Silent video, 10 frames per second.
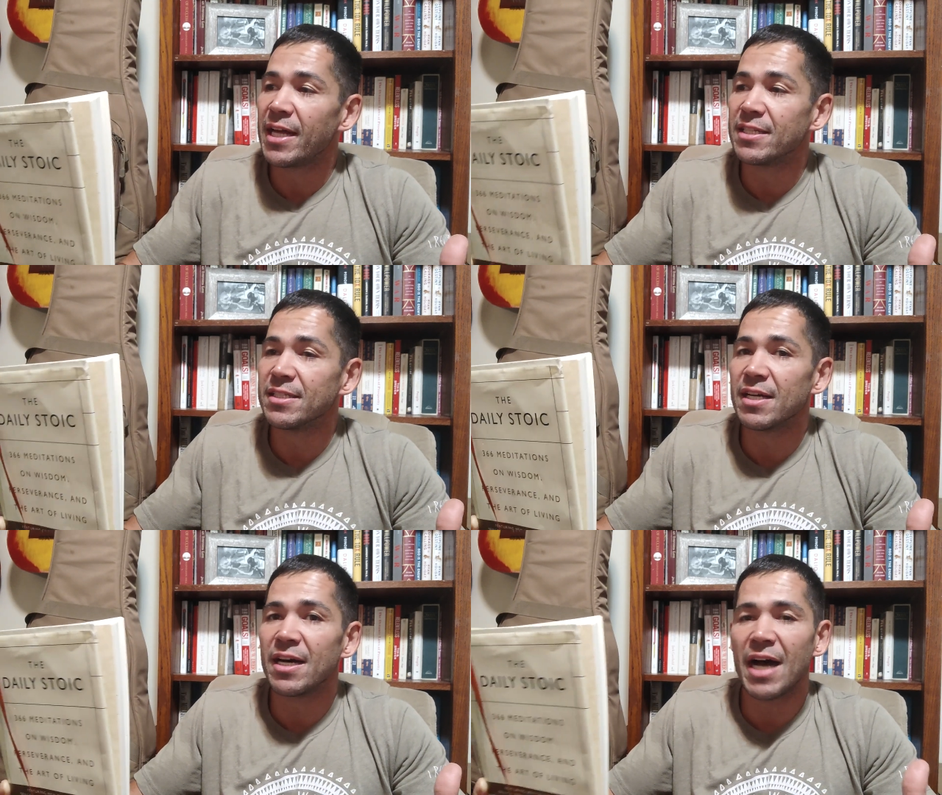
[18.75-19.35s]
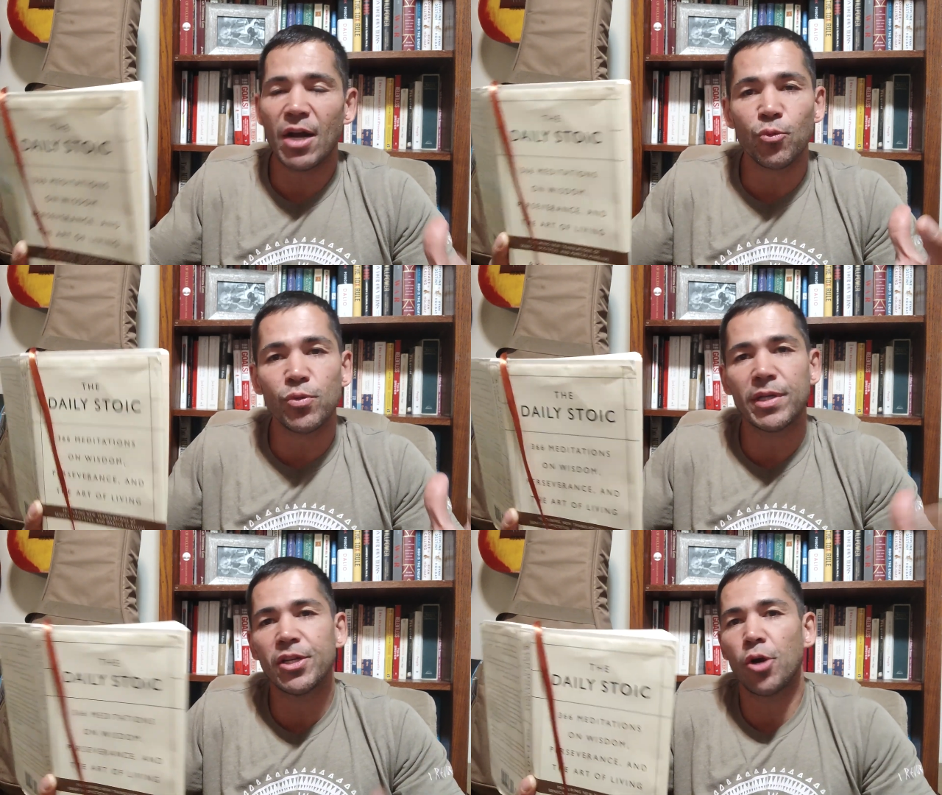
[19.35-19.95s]
And uh, I
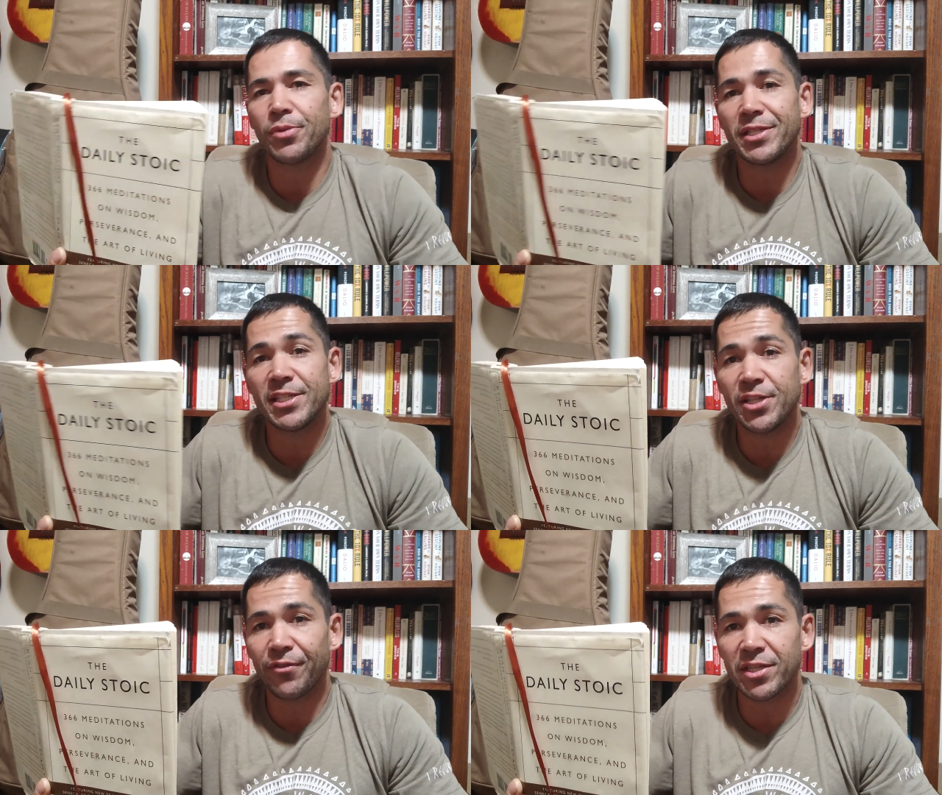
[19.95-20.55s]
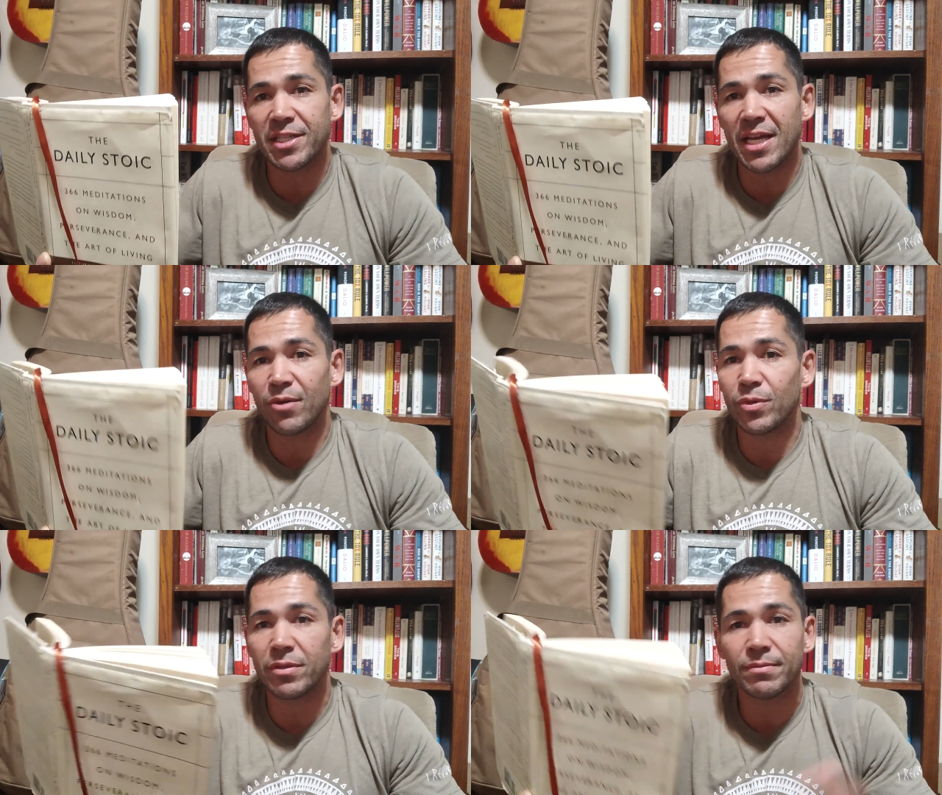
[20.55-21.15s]
really hope the teaching of the
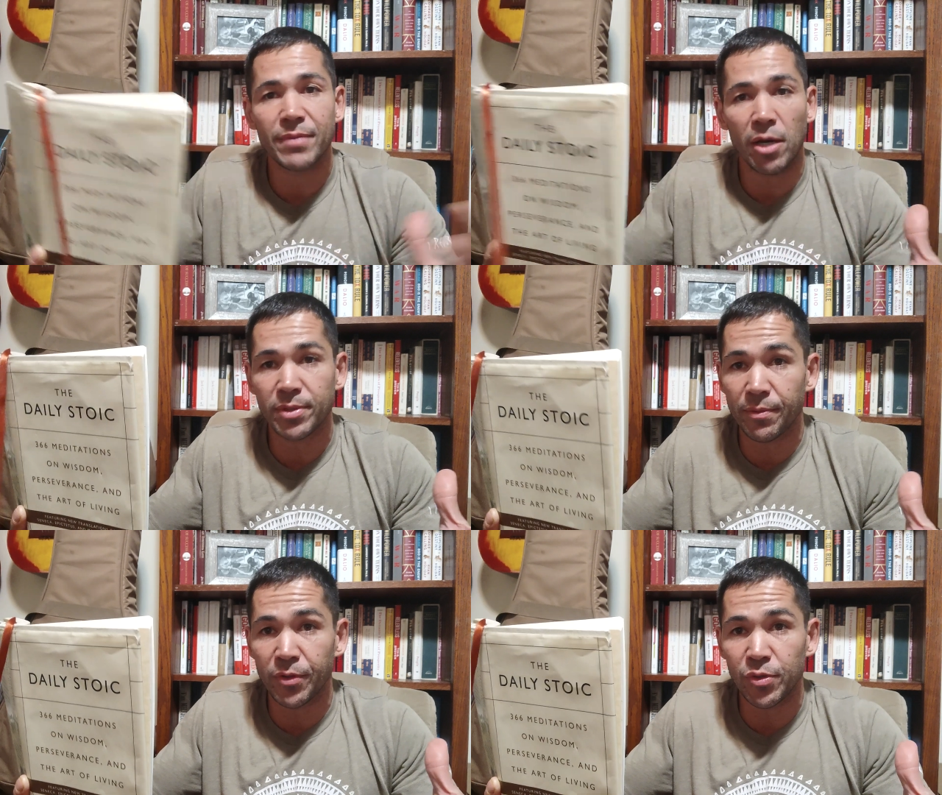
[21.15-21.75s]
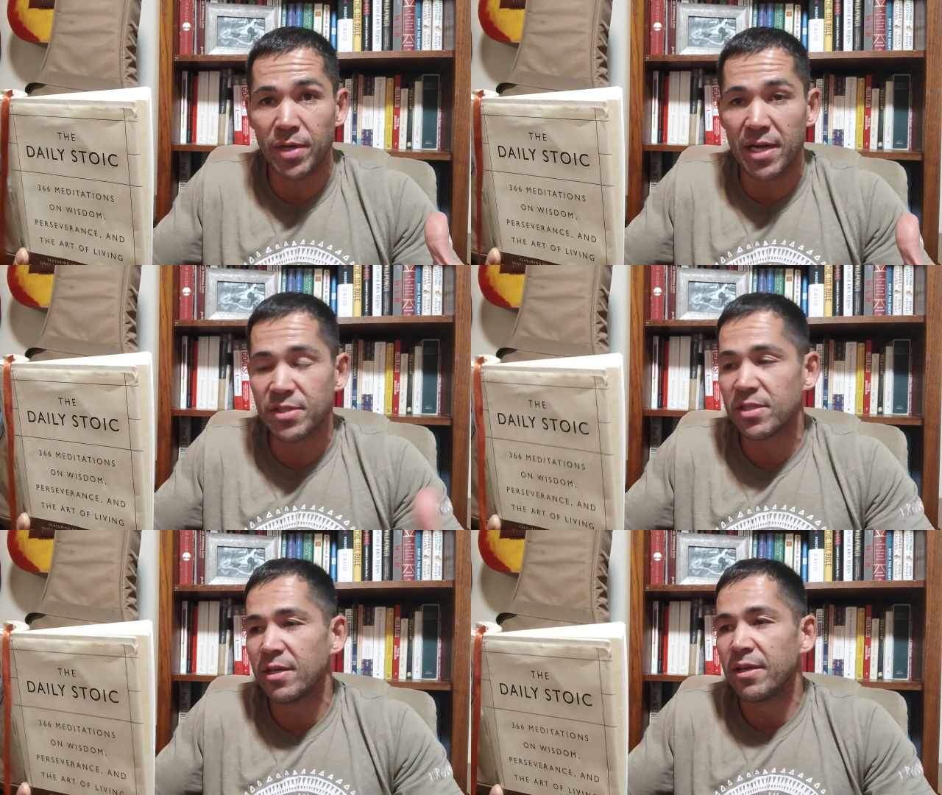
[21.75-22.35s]
day will help some of you guys.